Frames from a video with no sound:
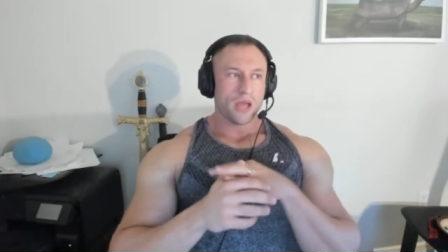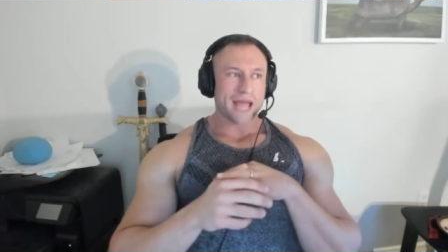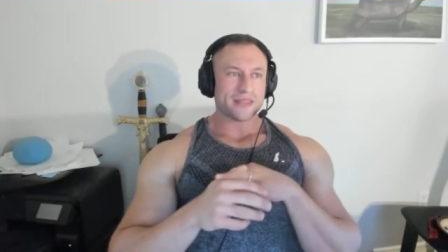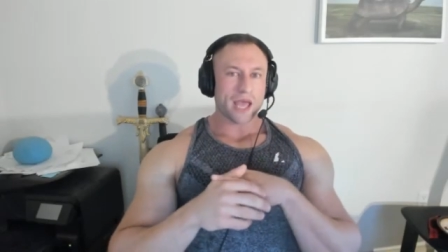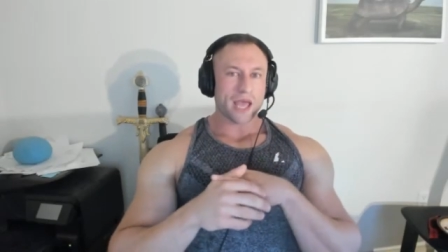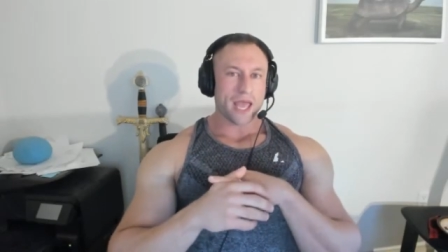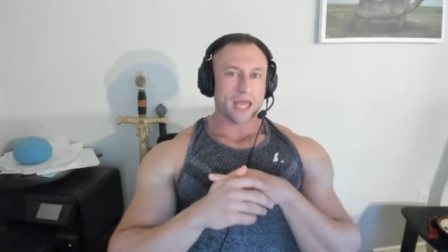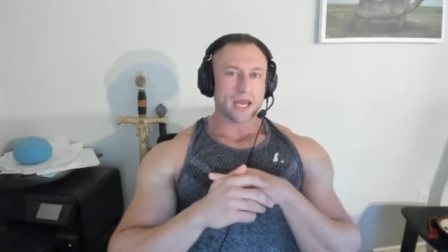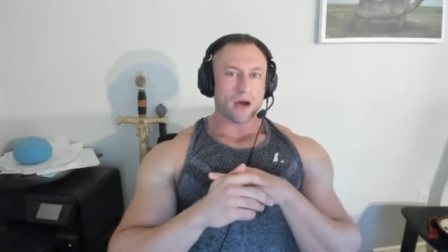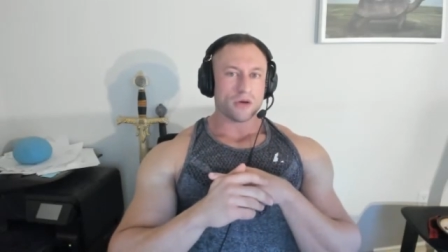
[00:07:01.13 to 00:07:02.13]
at the
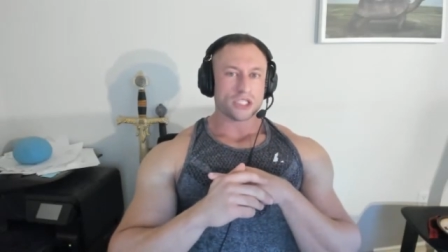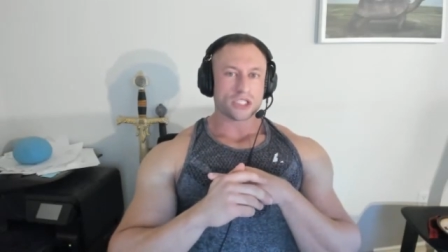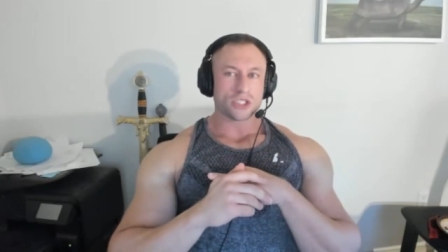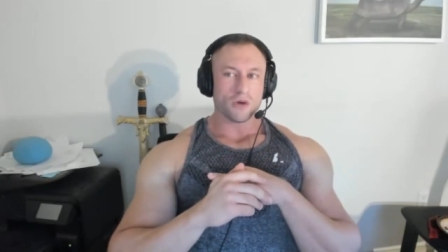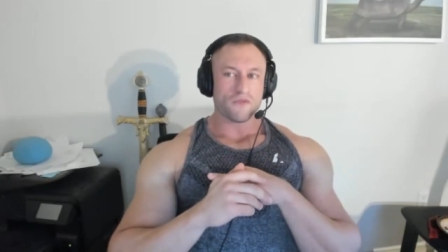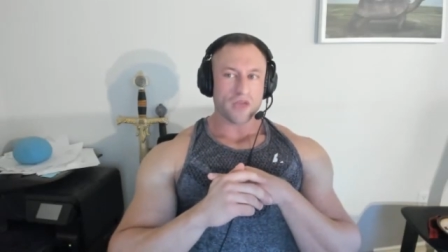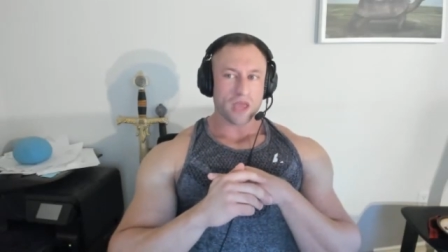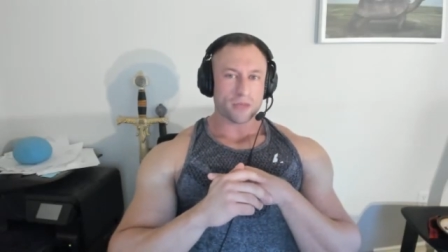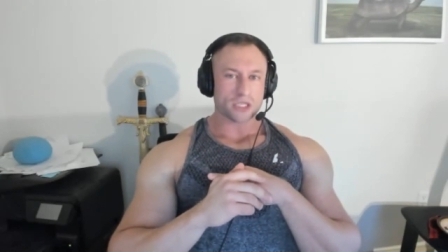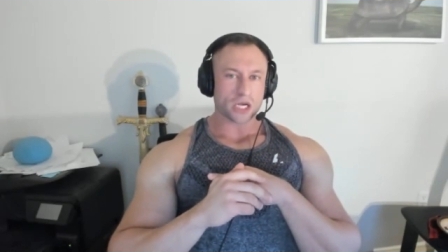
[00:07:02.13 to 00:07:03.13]
end, I was just so
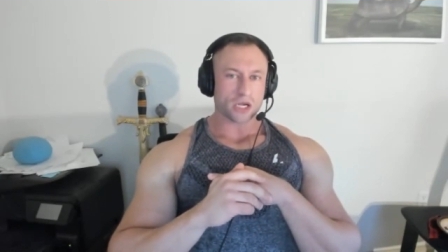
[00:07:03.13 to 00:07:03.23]
famished